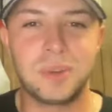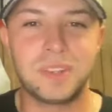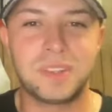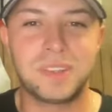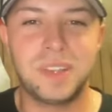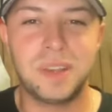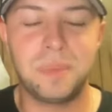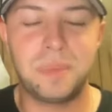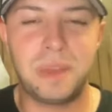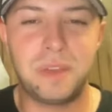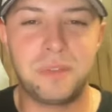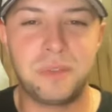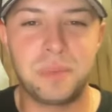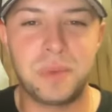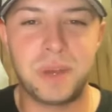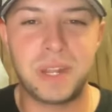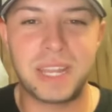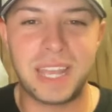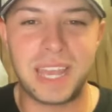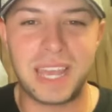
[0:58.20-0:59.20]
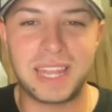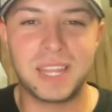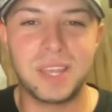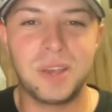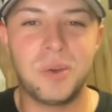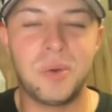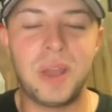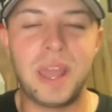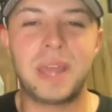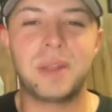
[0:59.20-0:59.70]
What's up, everybody?
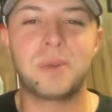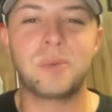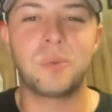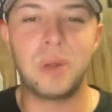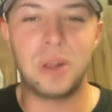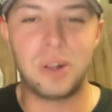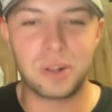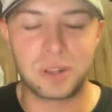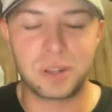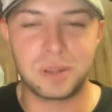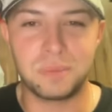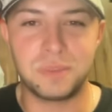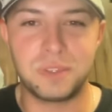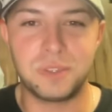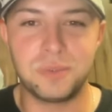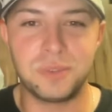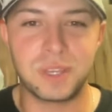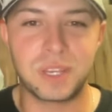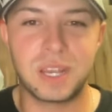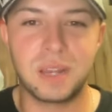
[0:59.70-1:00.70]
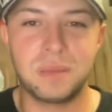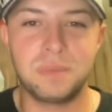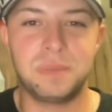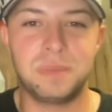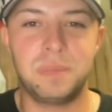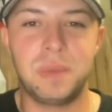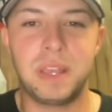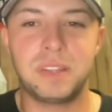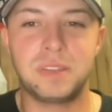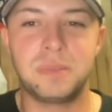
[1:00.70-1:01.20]
Hello and welcome to the
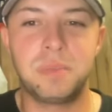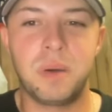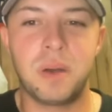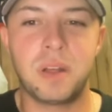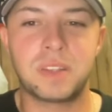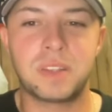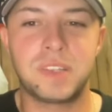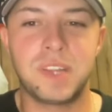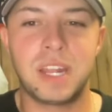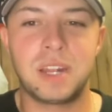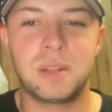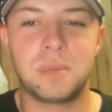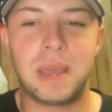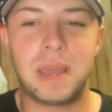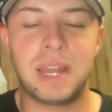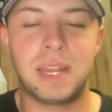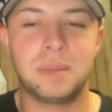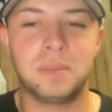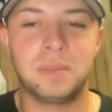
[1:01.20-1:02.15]
Cubs Baseball Channel. My